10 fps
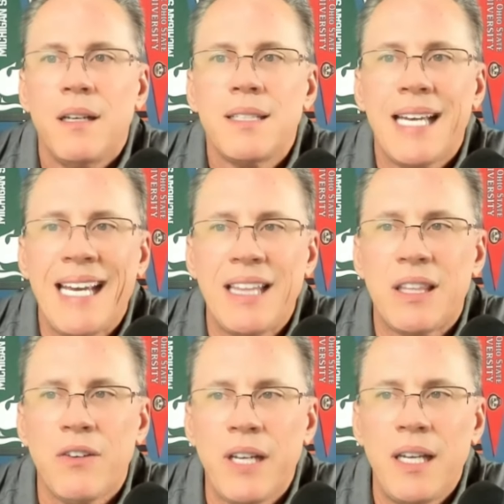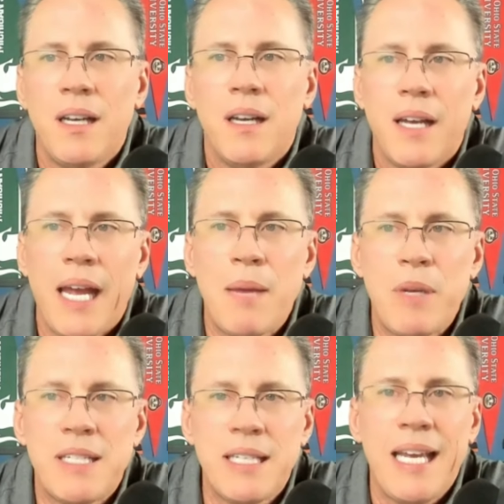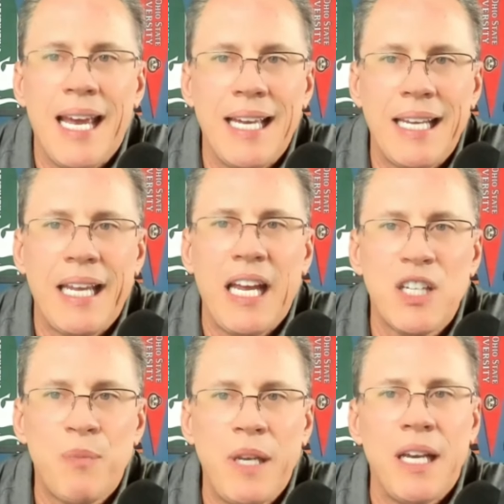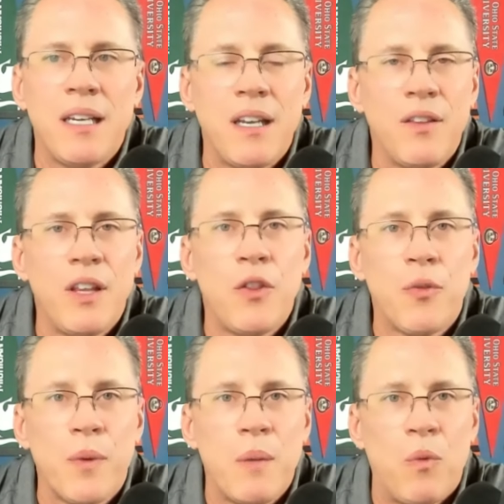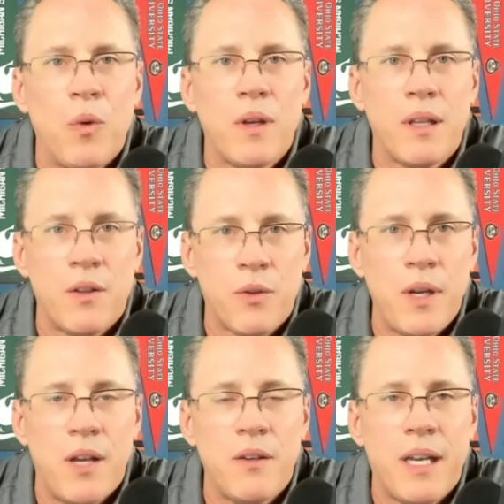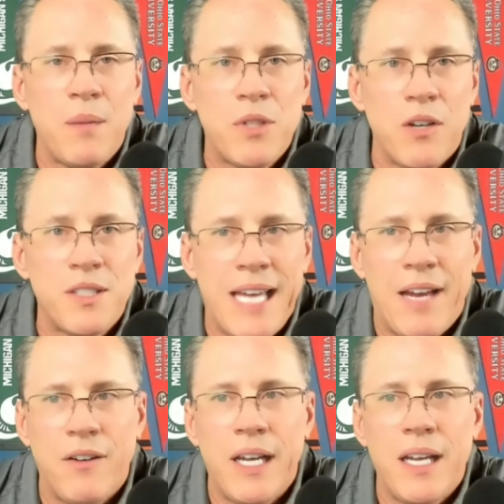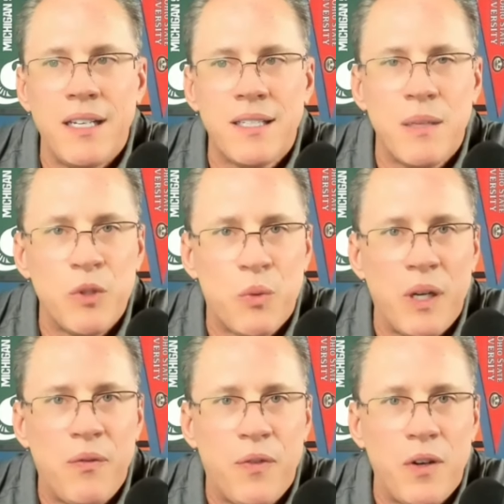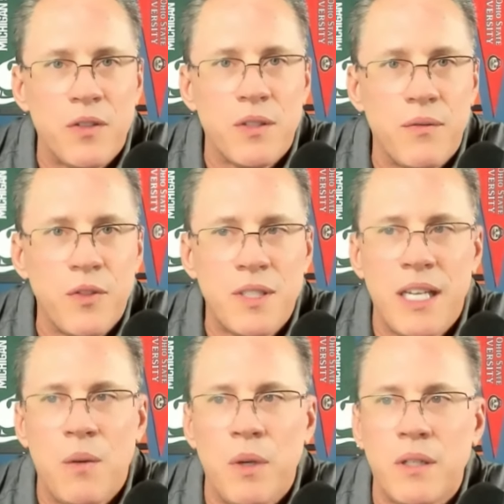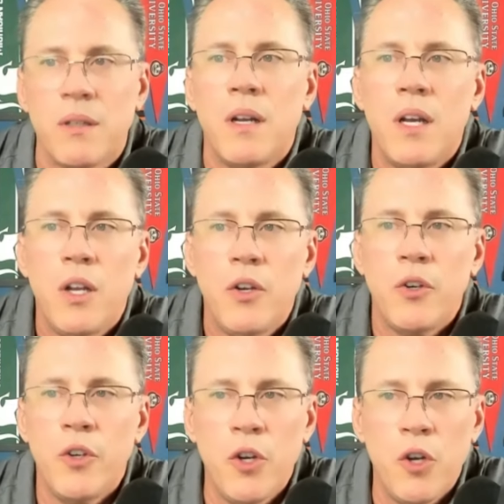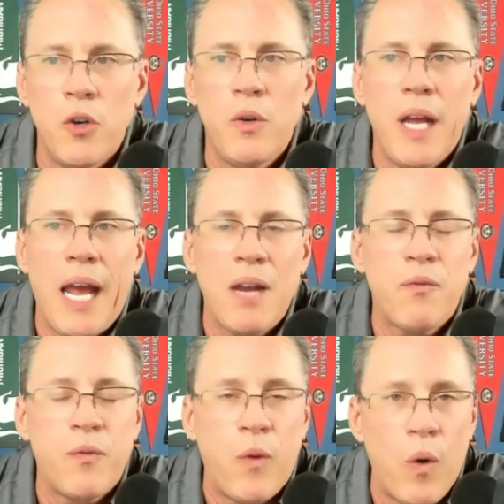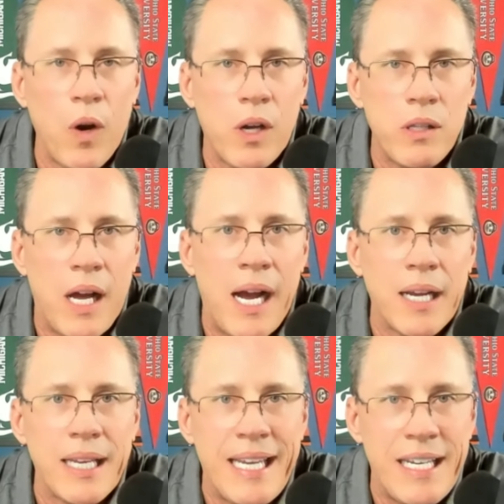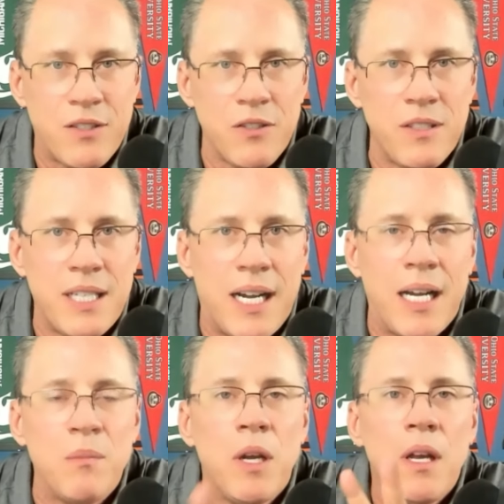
It's 8:30, ABC and ESPN. Then the three other games are Saturday, December 21st, first day of winter, noon and 4 o'clock Eastern time.